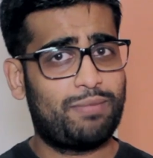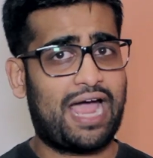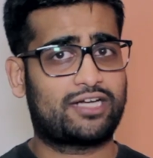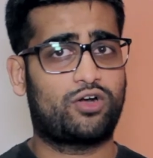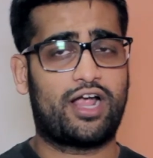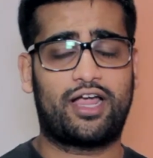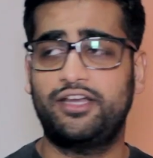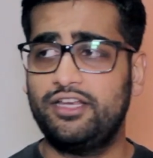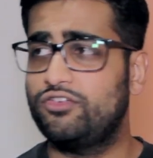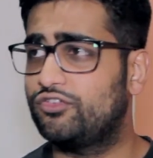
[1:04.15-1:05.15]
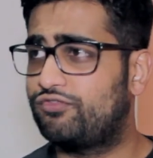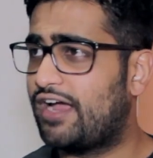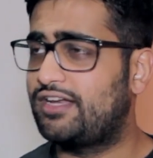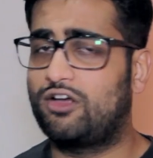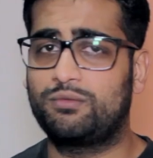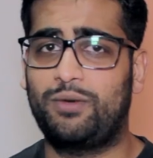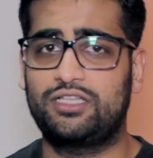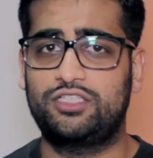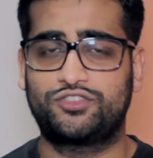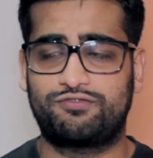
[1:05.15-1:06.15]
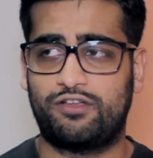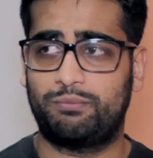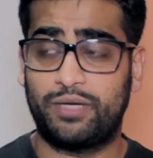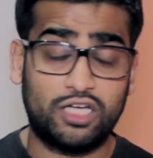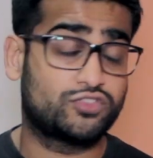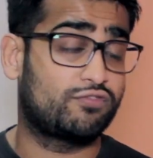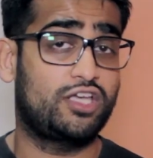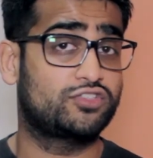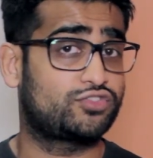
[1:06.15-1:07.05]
backtrack. I didn't even find out about this film because of the